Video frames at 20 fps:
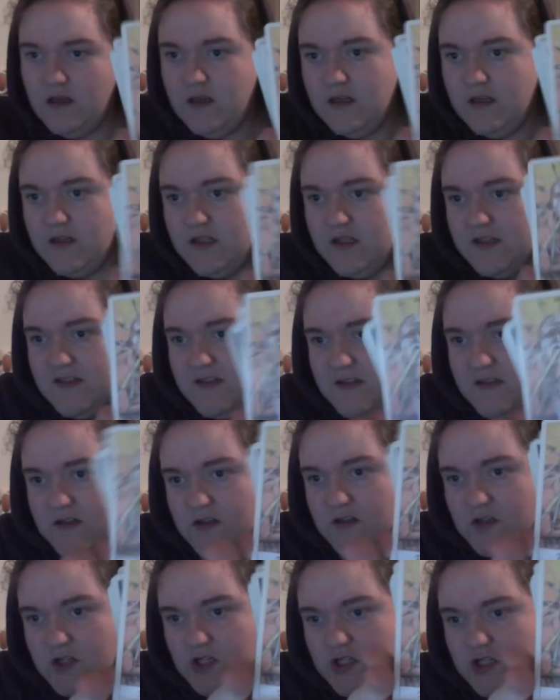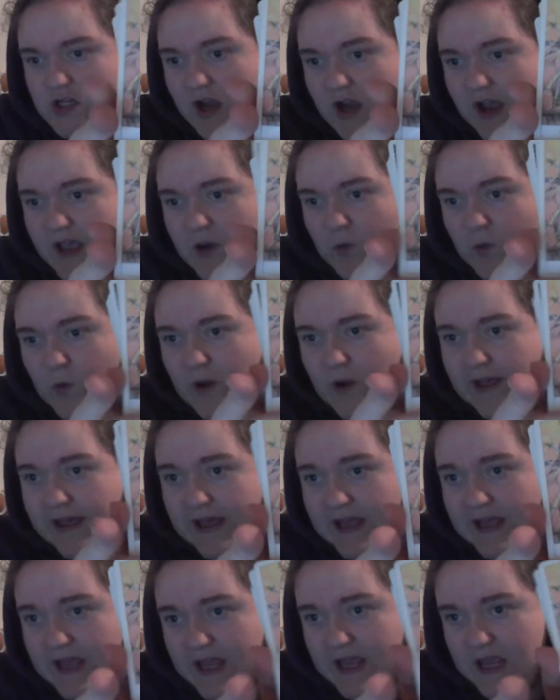doesn't shy
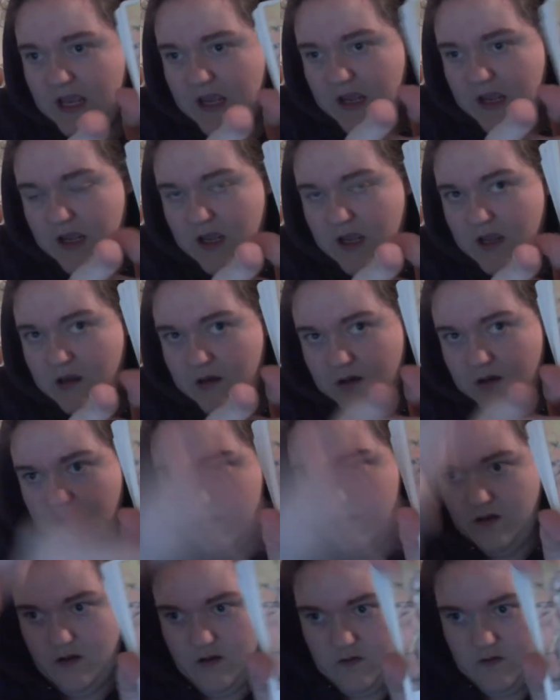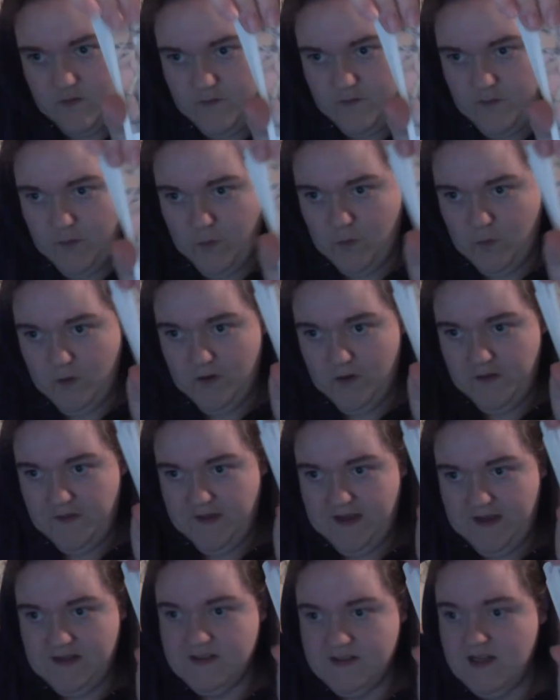away from what
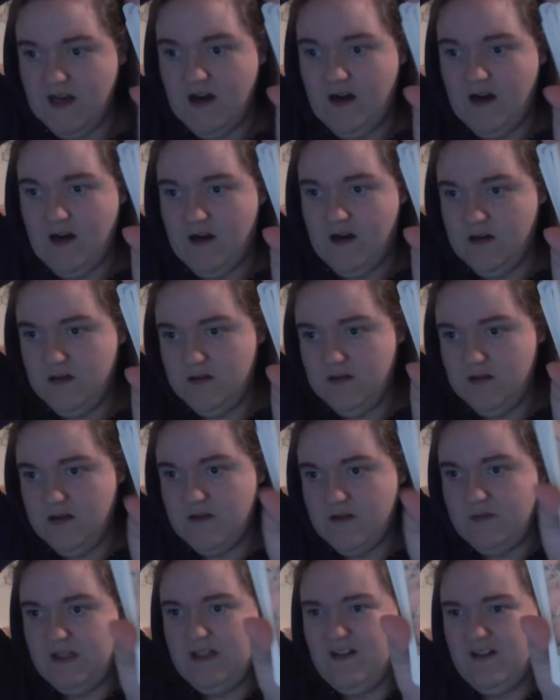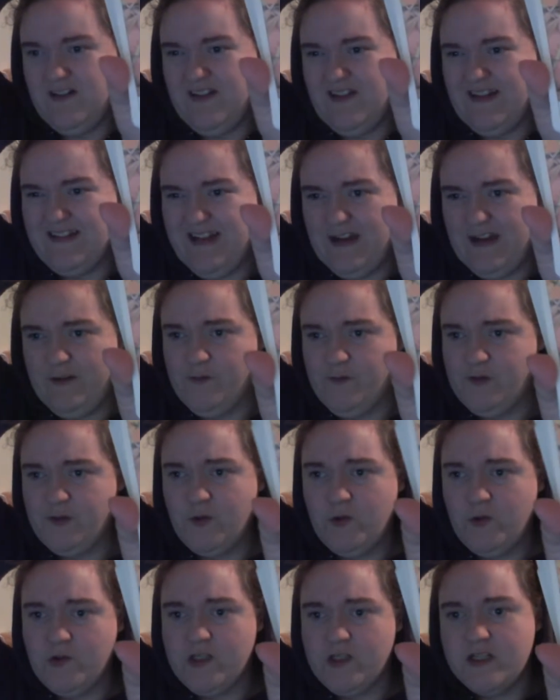things are. I mean, look at that Ten of
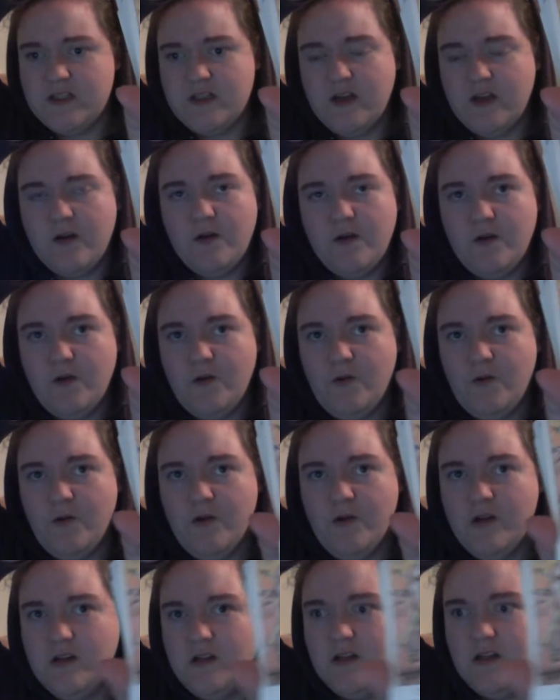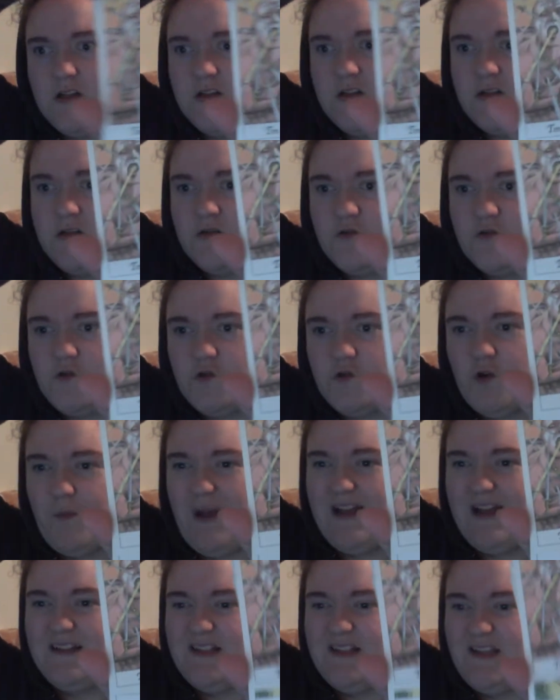Swords. It's so
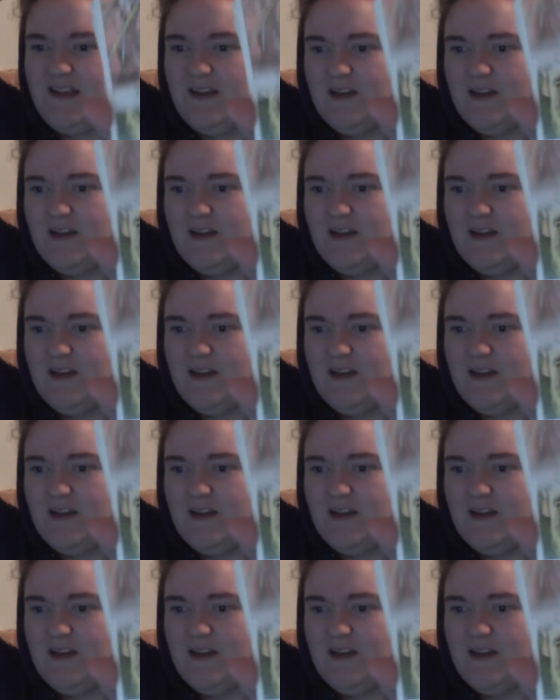traumatic.